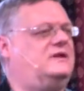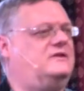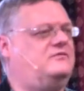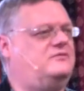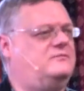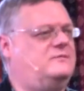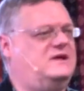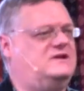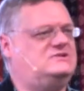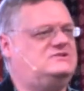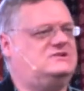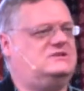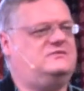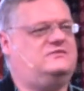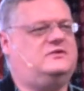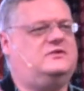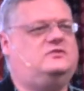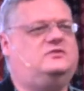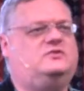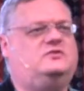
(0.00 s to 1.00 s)
information
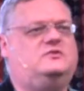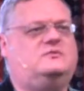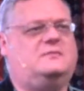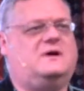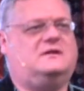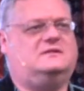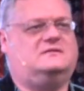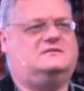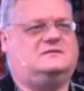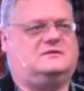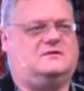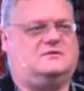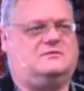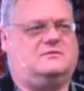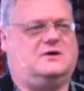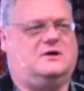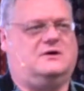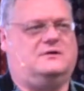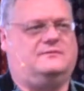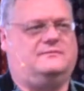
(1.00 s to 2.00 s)
for 2 months in a
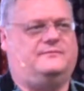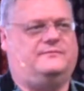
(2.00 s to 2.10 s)
row.